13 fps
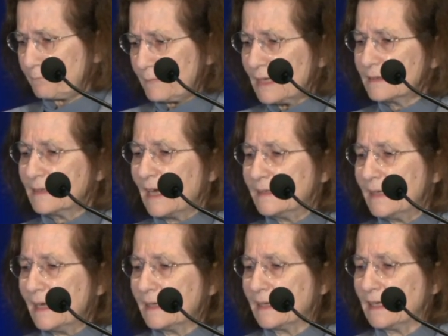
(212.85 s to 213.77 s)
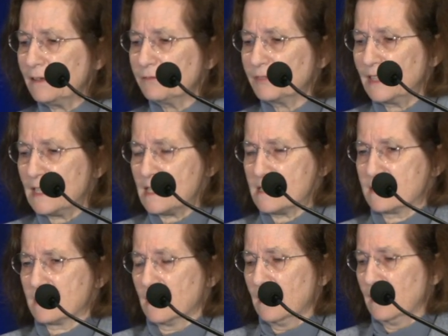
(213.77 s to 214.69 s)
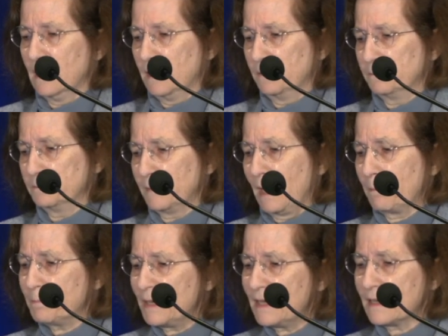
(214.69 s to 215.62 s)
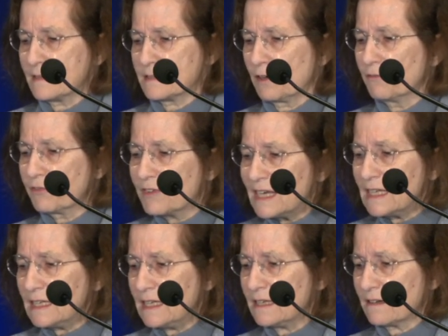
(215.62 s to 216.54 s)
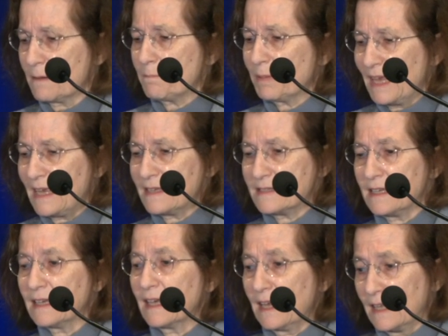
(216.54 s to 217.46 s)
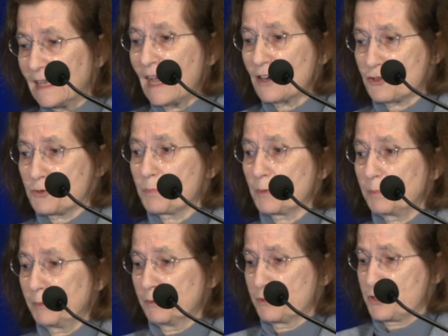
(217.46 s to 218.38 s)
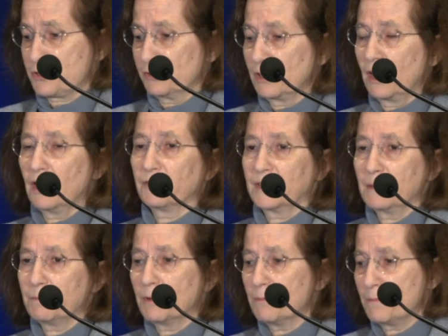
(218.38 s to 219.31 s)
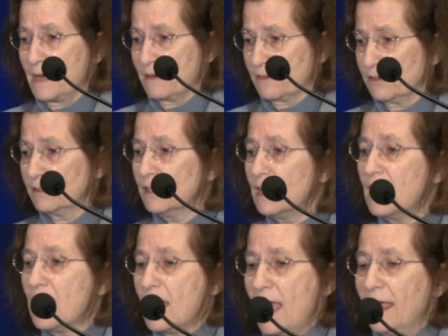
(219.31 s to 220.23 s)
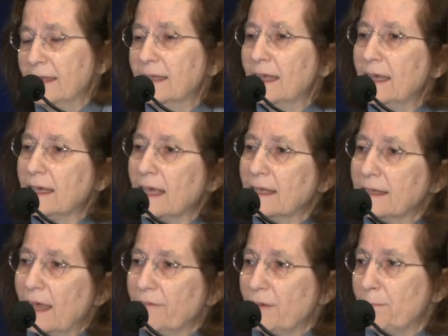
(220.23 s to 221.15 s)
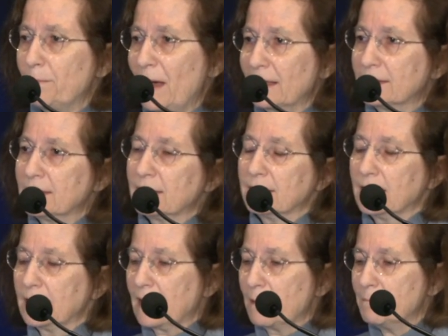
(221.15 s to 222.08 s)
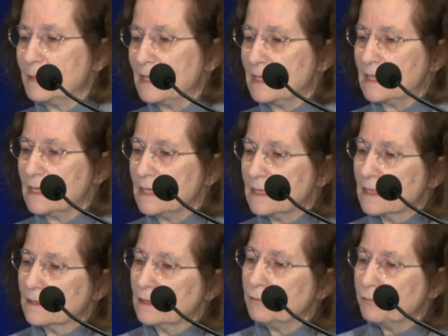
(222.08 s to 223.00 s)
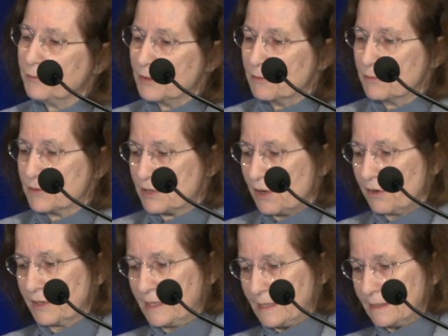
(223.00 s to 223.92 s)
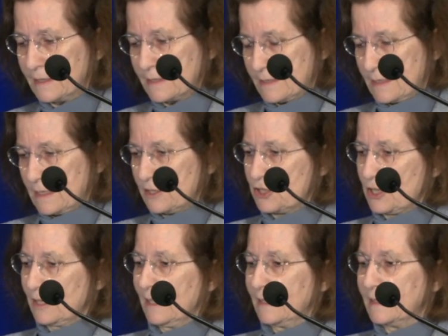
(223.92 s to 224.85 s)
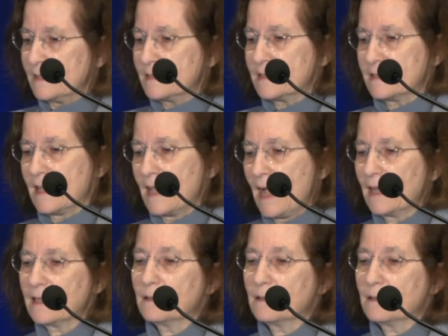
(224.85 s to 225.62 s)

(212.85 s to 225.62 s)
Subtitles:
that they give this appearance of really replacing a large proportion of the bone marrow, and they can have a pattern that can be either diffuse or interstitial, and this is a higher